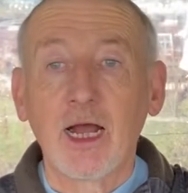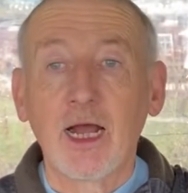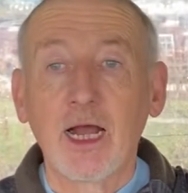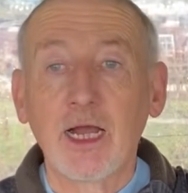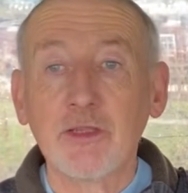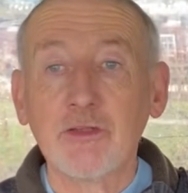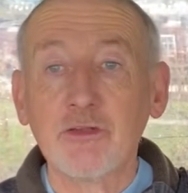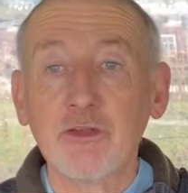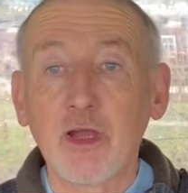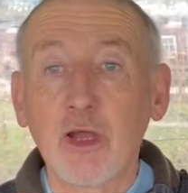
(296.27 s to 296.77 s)

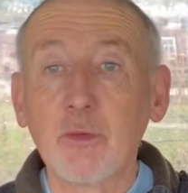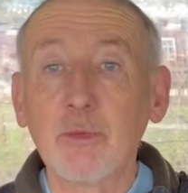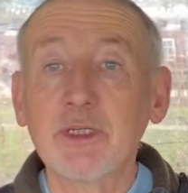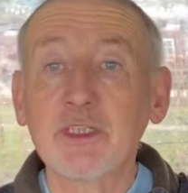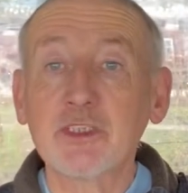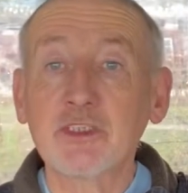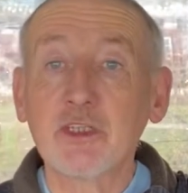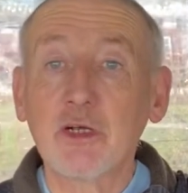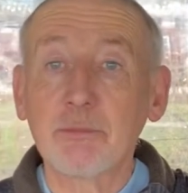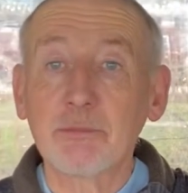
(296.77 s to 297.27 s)
I know
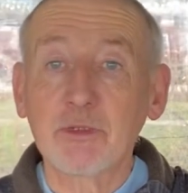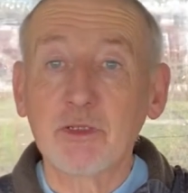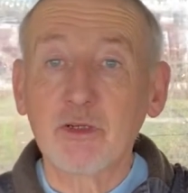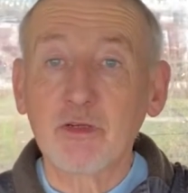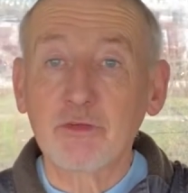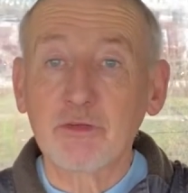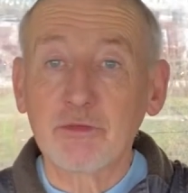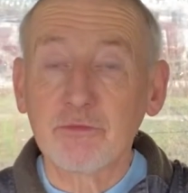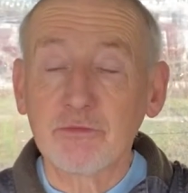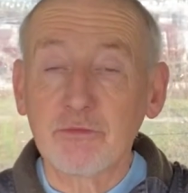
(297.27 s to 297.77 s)
it's not
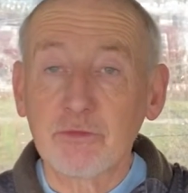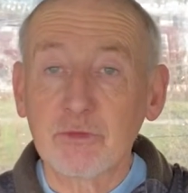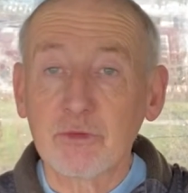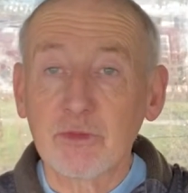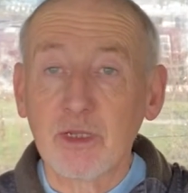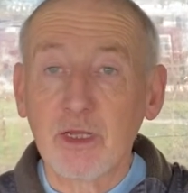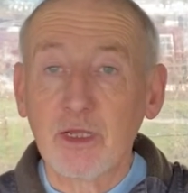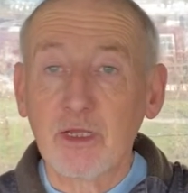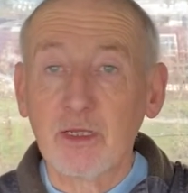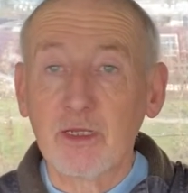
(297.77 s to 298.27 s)
because of
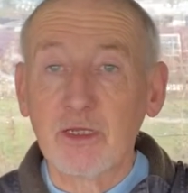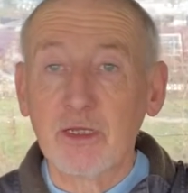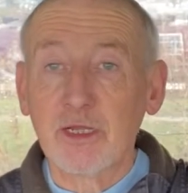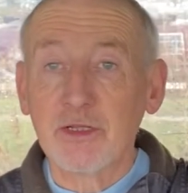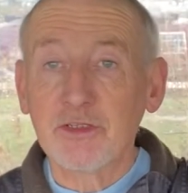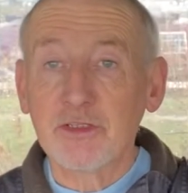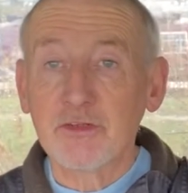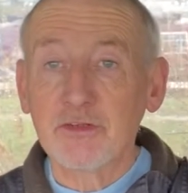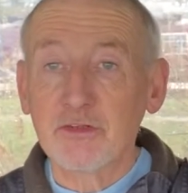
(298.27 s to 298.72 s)
any